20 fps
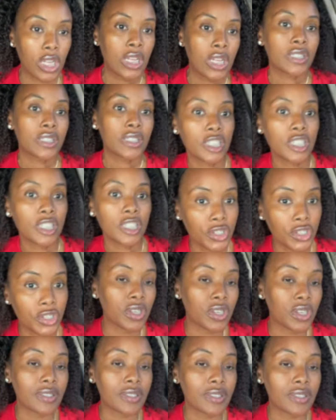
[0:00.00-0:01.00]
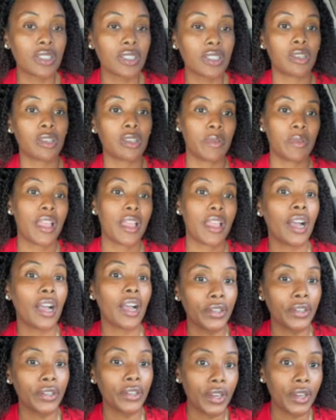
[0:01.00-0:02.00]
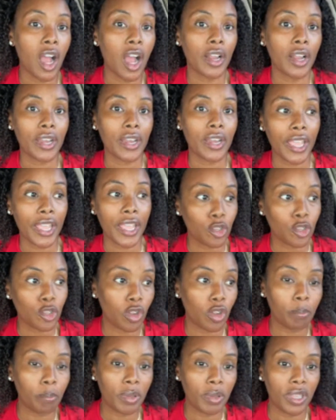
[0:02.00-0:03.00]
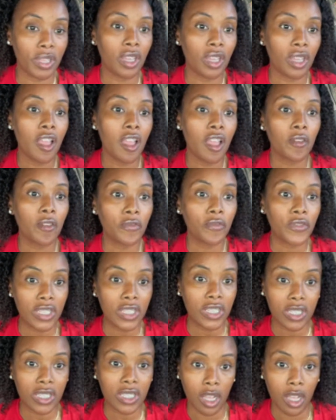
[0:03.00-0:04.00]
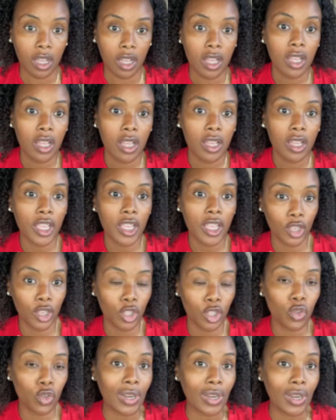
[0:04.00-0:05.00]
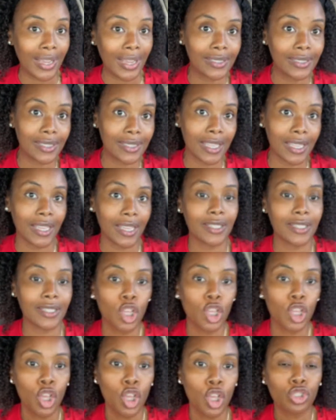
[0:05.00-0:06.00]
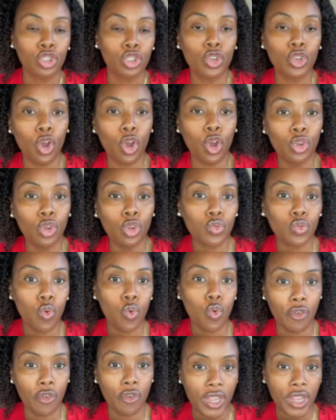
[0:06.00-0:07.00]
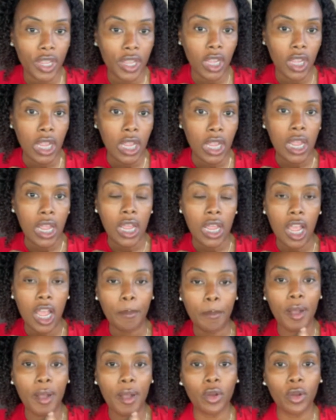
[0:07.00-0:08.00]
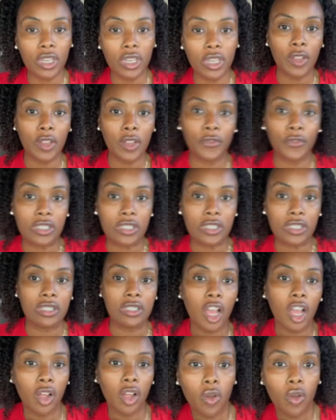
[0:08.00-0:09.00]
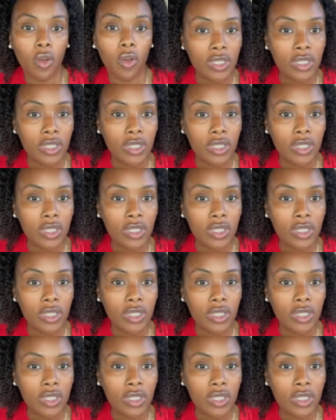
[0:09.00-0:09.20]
teachers are still going to be hired on an H-1B visa in the United States. So don't worry about if it's not going